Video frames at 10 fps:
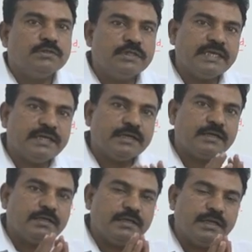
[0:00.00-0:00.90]

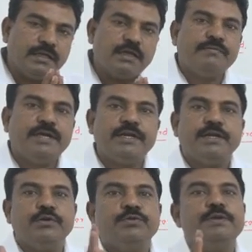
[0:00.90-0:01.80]
they
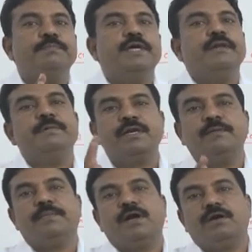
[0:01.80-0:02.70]
innervated to the
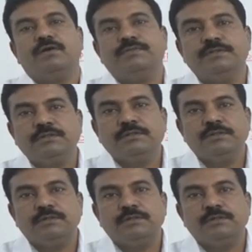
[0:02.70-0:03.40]
peripheral part of